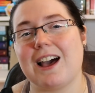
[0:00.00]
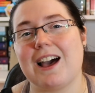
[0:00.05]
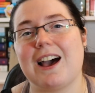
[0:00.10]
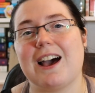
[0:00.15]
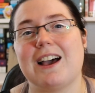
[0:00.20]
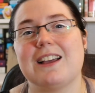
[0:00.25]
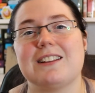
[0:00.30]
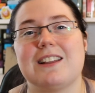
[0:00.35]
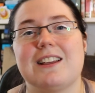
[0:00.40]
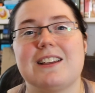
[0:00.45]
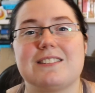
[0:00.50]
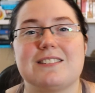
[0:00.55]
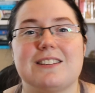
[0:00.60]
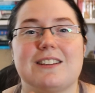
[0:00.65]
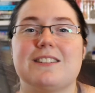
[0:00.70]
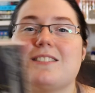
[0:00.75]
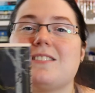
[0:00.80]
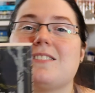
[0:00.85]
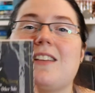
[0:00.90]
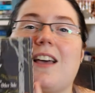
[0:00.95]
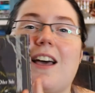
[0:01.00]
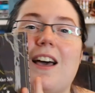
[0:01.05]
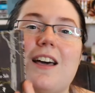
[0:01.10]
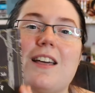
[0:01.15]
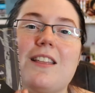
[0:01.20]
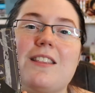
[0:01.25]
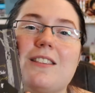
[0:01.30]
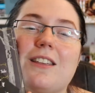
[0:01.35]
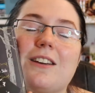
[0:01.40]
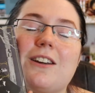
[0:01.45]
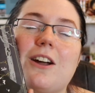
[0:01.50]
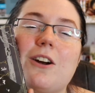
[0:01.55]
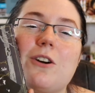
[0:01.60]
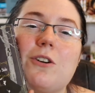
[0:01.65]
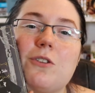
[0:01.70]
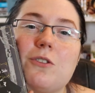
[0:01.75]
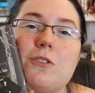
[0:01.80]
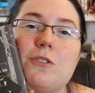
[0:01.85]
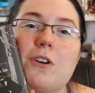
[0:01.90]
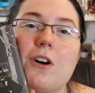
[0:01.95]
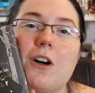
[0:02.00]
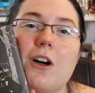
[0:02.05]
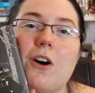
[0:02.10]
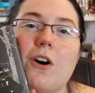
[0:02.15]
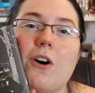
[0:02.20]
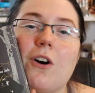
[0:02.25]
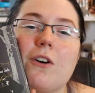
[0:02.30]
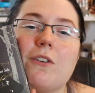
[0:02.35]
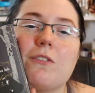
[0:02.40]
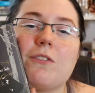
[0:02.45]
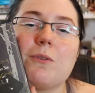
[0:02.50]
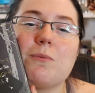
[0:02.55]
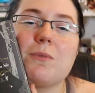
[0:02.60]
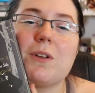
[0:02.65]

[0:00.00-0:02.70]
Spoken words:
and it is The Girl from the